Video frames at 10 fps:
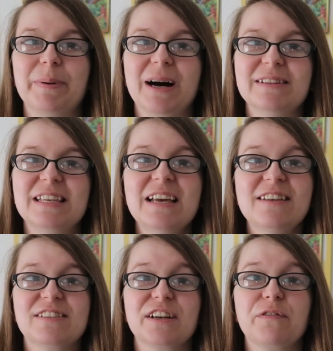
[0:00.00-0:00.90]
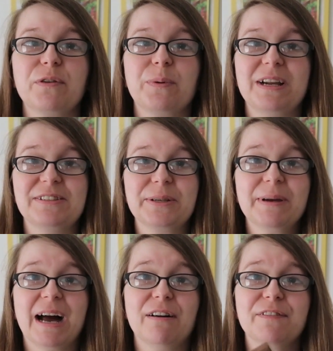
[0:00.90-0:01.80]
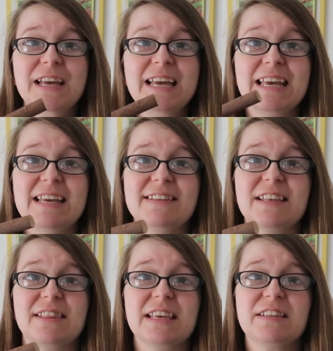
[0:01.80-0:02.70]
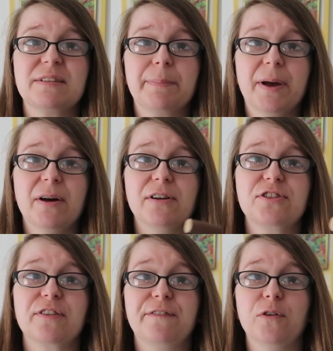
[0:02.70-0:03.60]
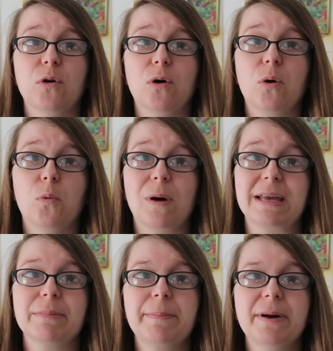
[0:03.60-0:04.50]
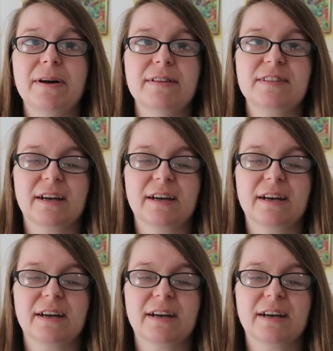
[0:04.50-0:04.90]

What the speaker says: But starting off with one I do have is this perch for weighing my birds.